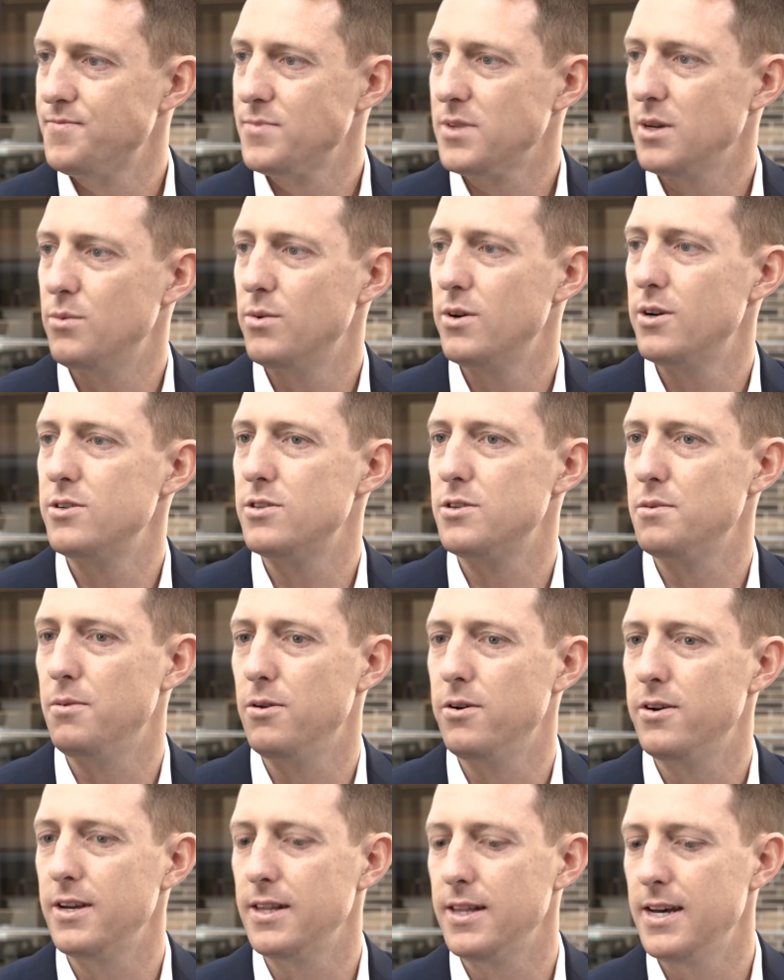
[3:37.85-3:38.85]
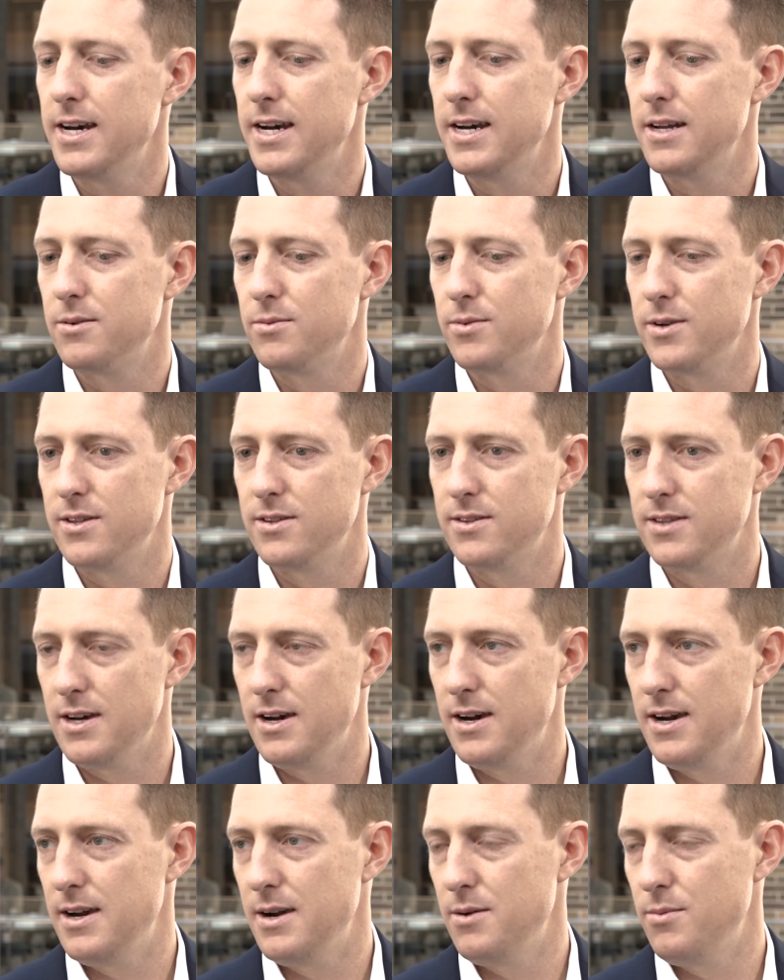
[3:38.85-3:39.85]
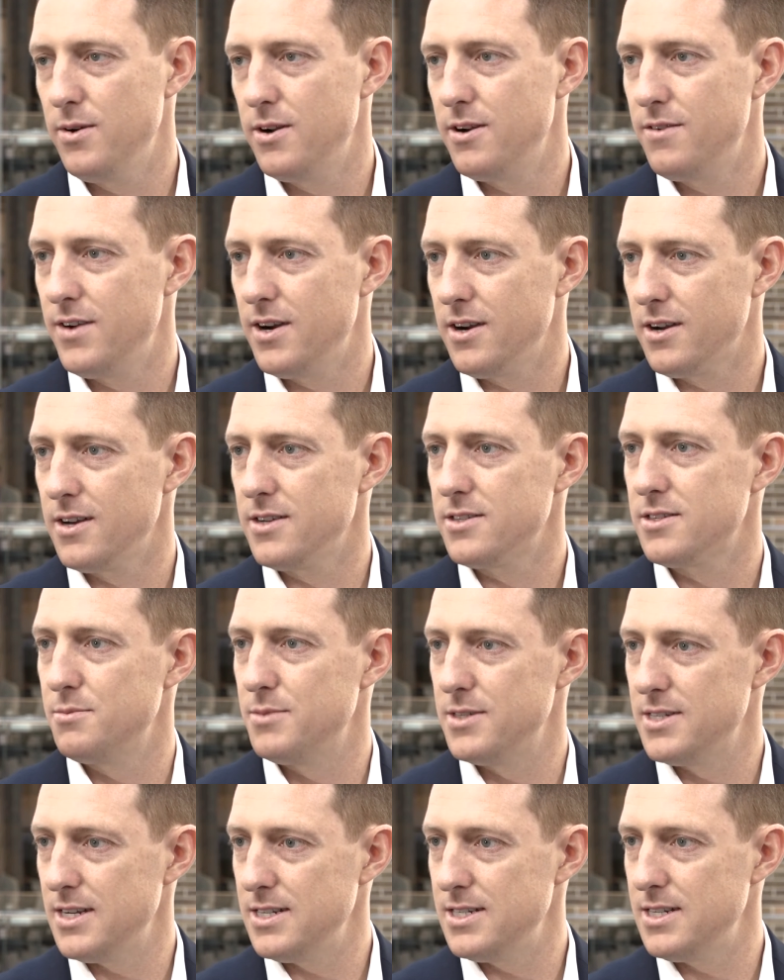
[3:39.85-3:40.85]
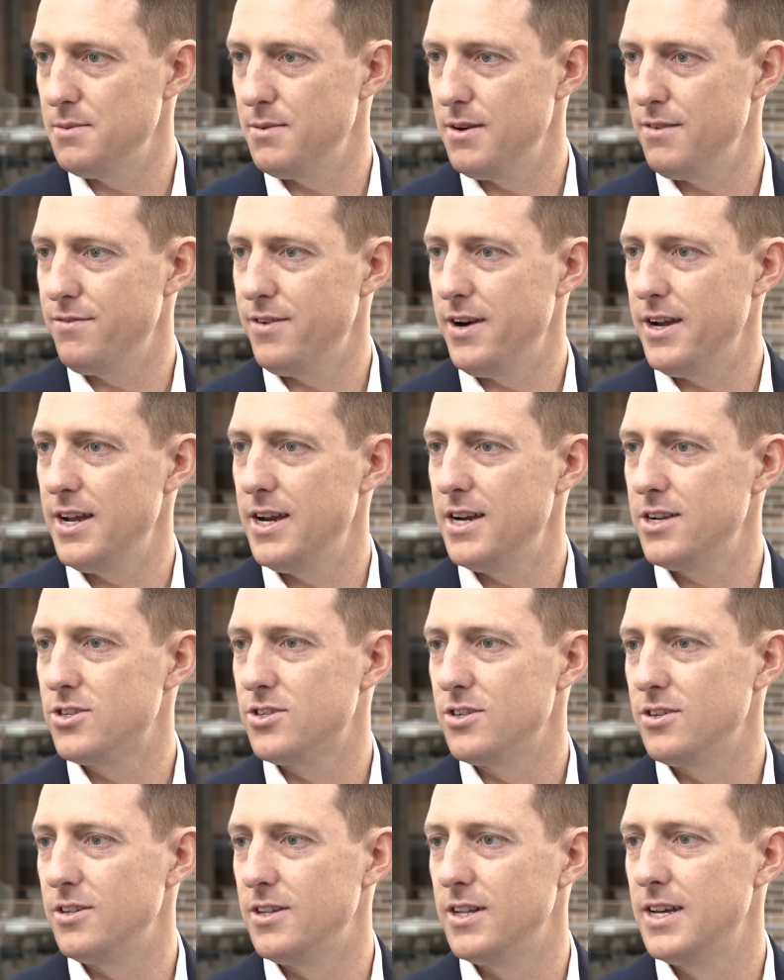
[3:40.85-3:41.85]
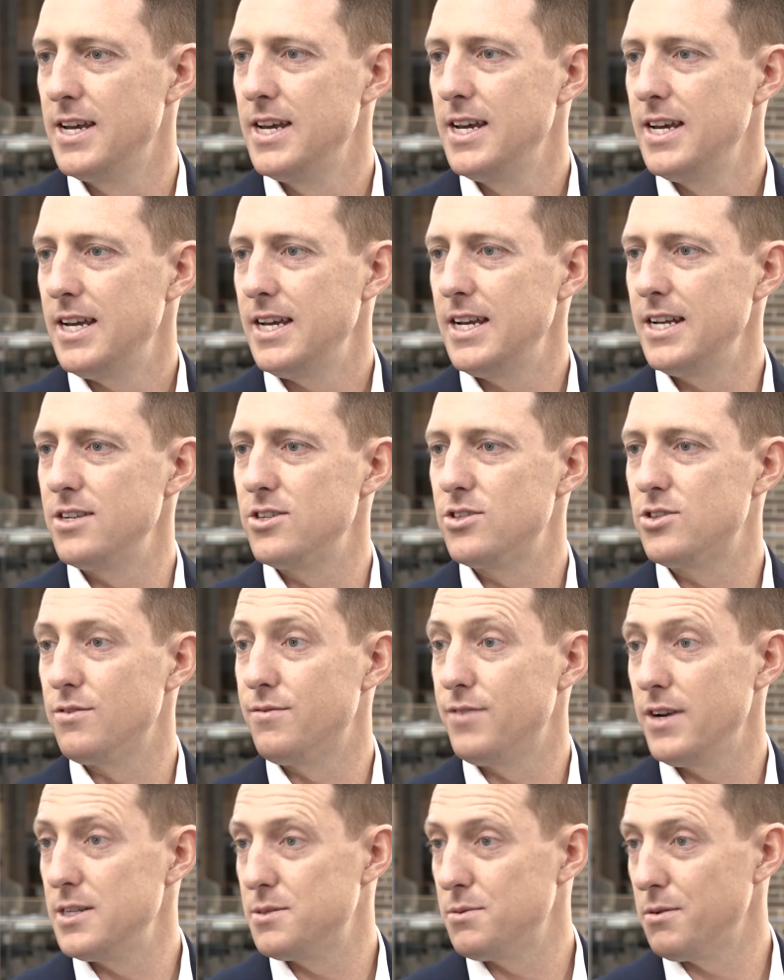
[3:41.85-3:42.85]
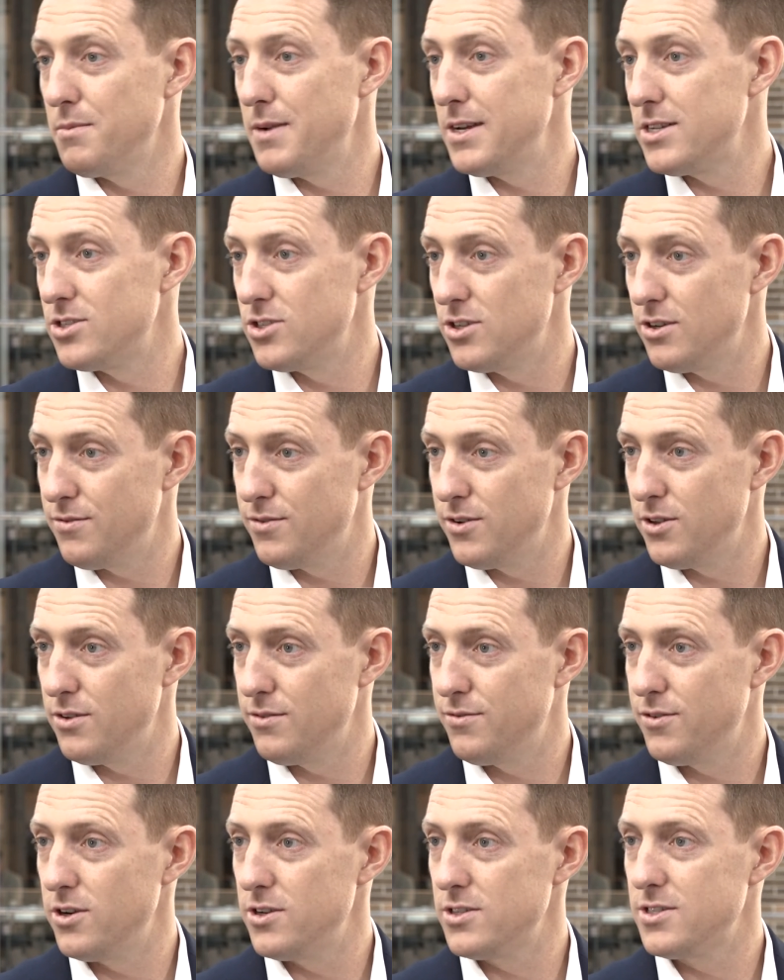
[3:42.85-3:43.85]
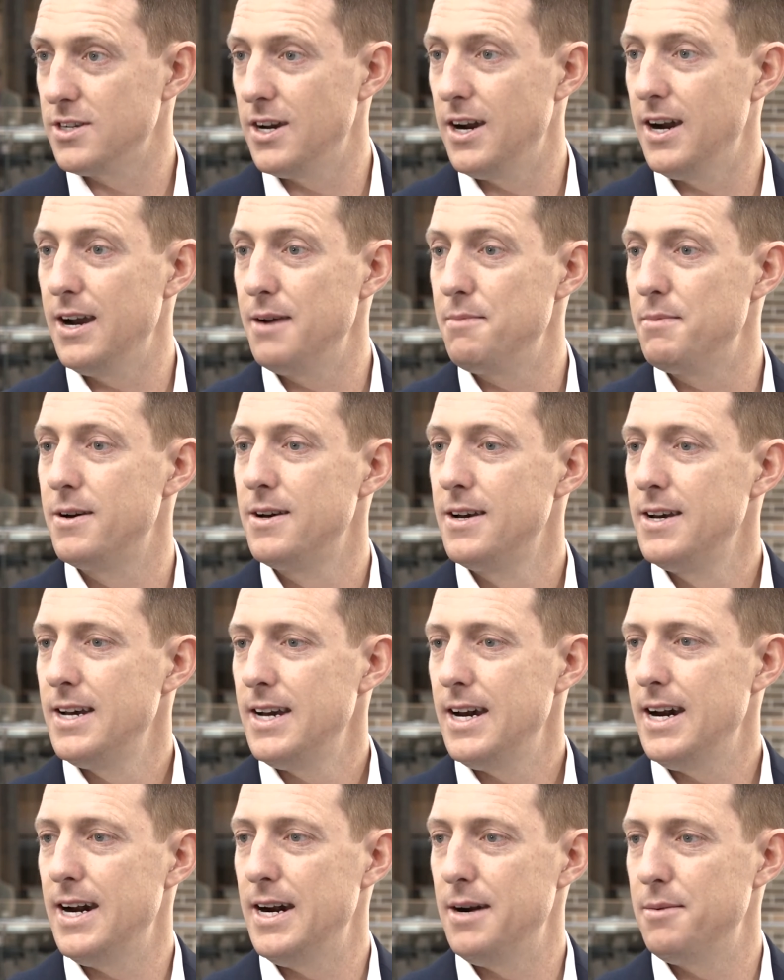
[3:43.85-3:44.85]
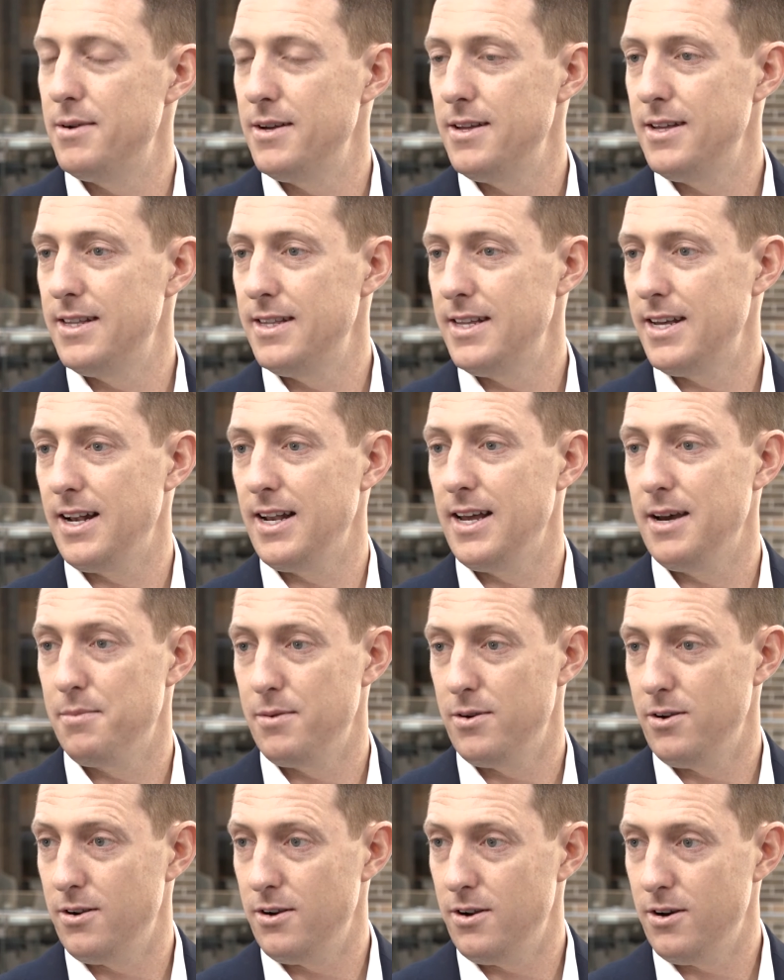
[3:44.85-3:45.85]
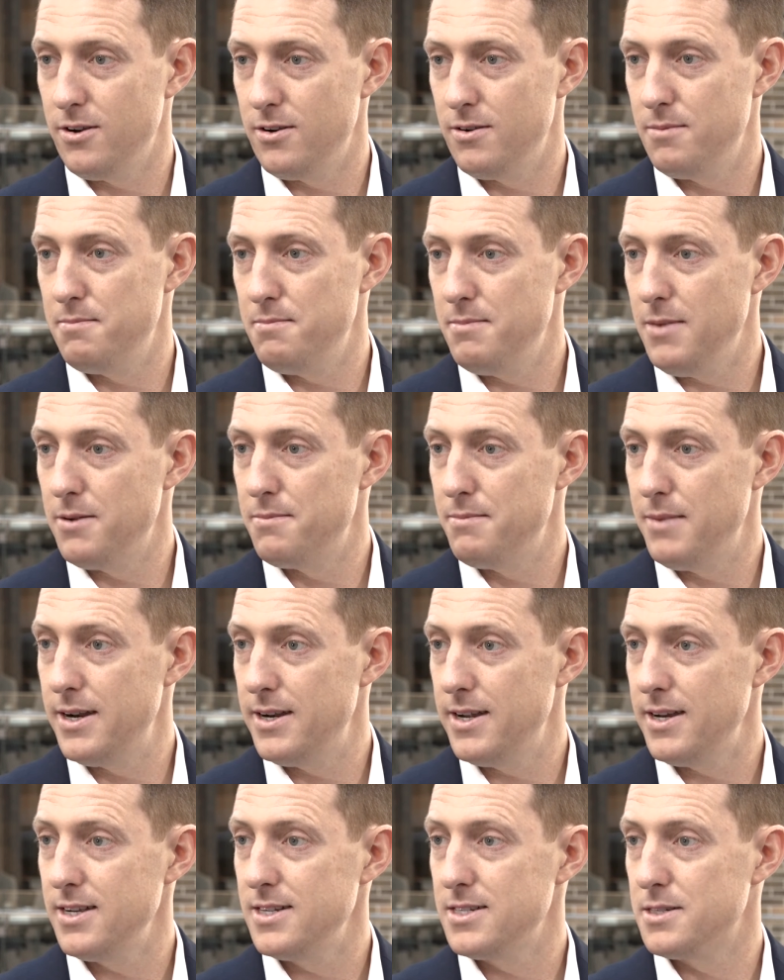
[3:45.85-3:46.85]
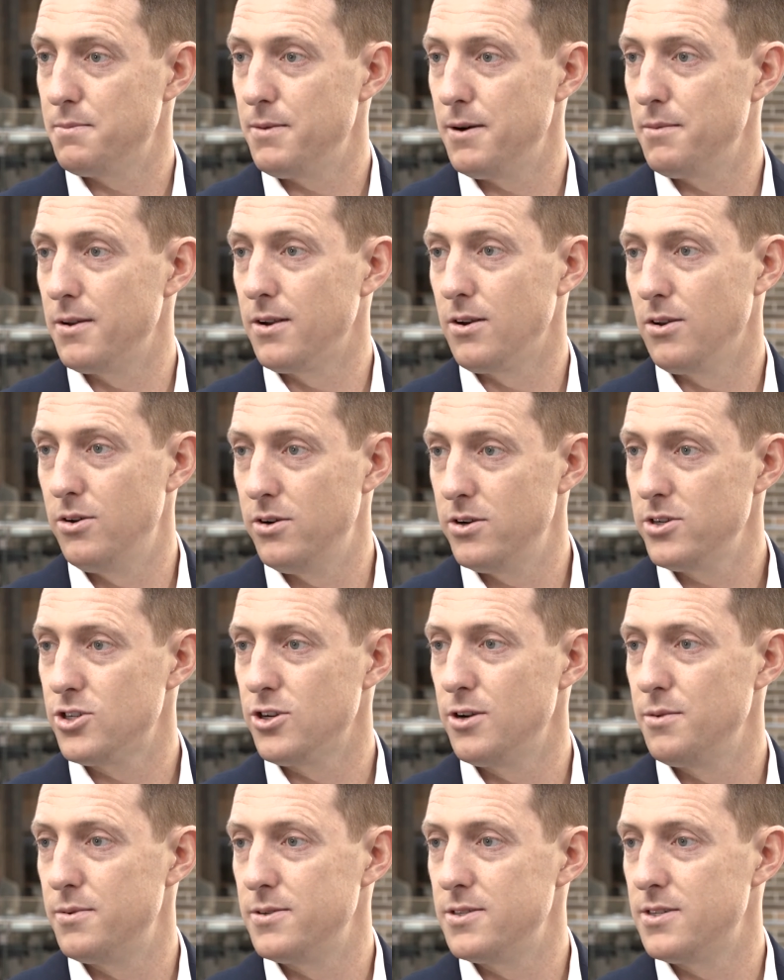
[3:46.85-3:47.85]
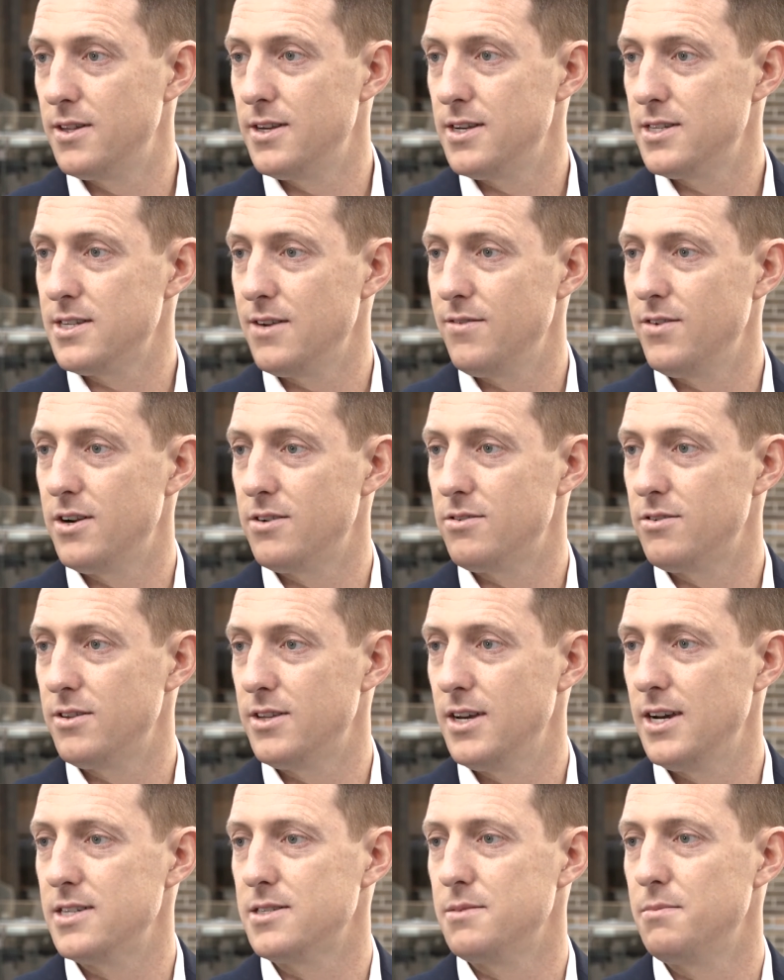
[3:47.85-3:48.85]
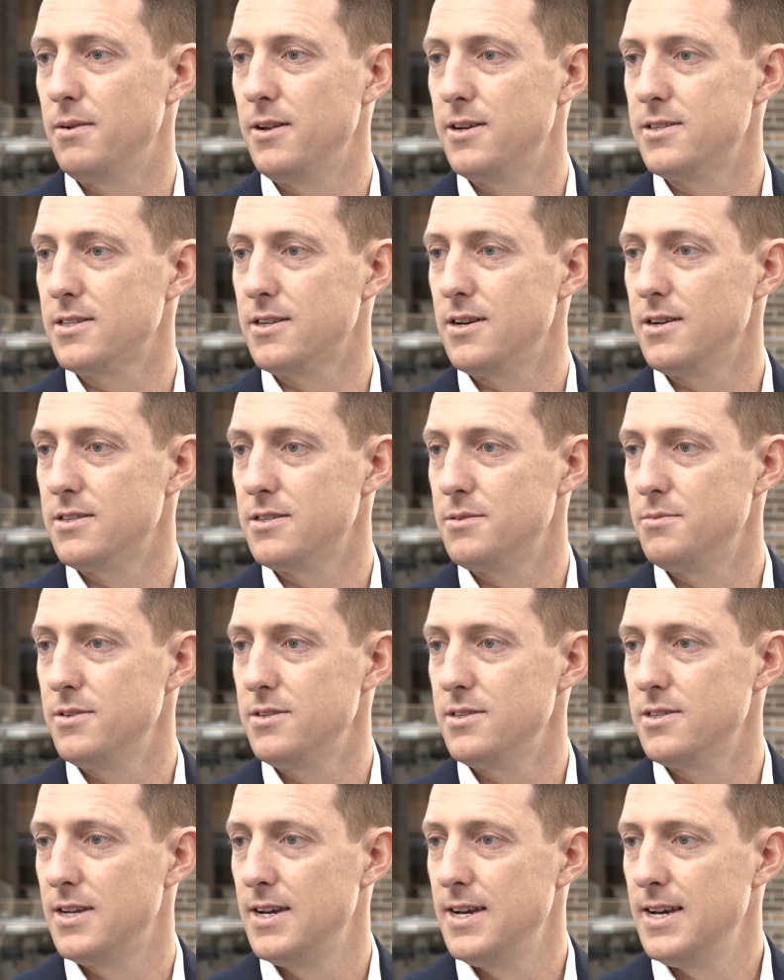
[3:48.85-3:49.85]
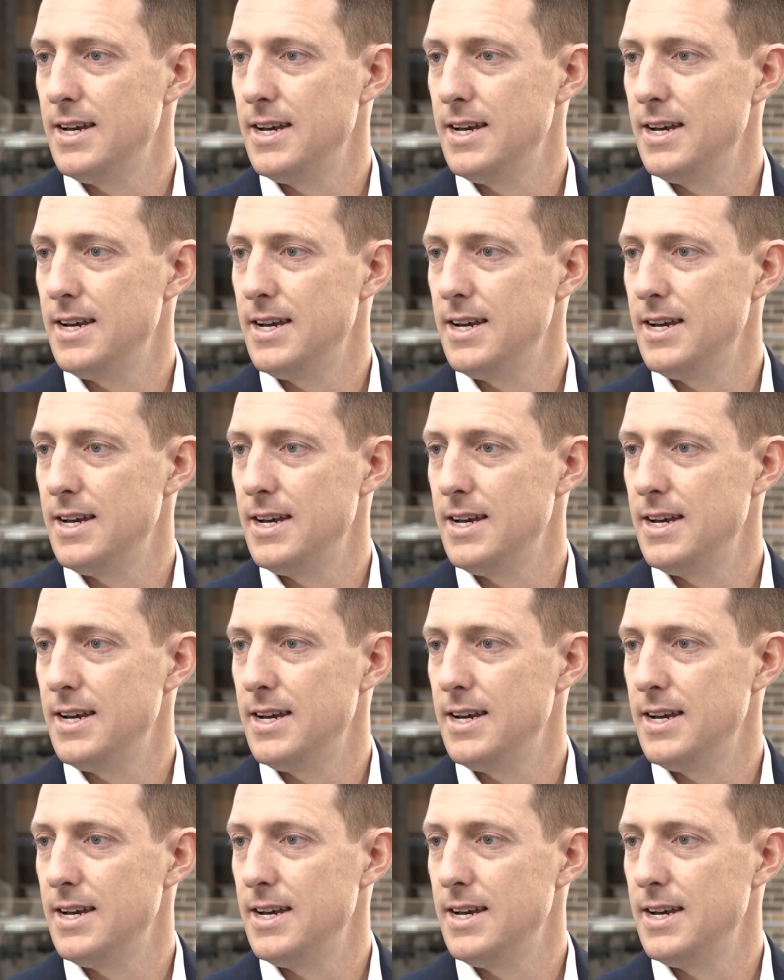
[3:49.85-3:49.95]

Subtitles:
We're deploying that with one of our customers, ATB Financial, into Facebook Messenger for the first time, and that'll happen on Monday is a public launch open to their 700,000 plus customers.